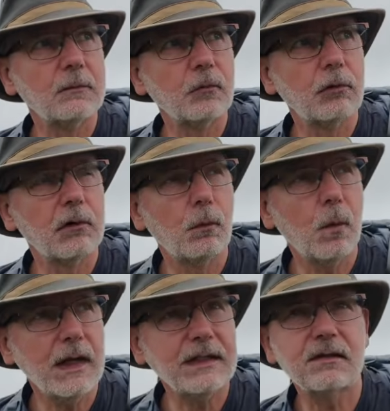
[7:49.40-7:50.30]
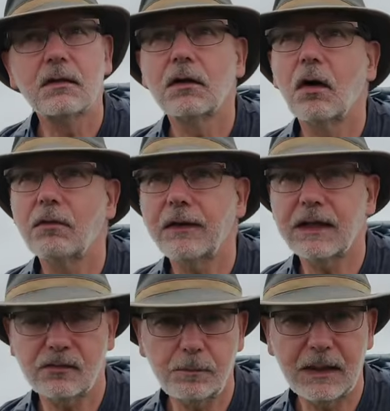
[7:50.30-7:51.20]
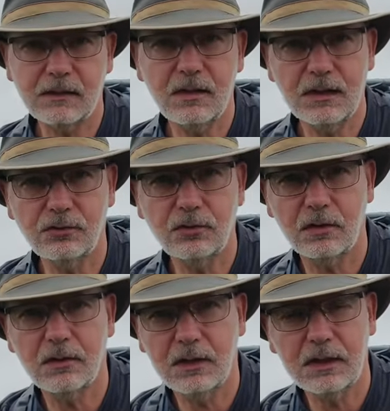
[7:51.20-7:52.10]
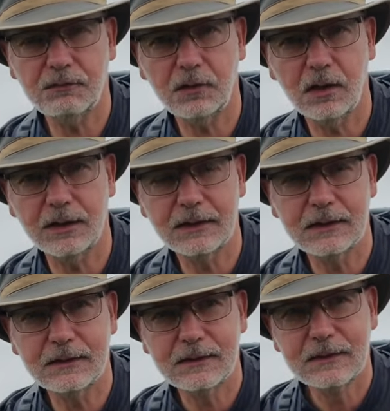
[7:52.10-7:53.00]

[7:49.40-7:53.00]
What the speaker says: or a weight of expectation, if you like.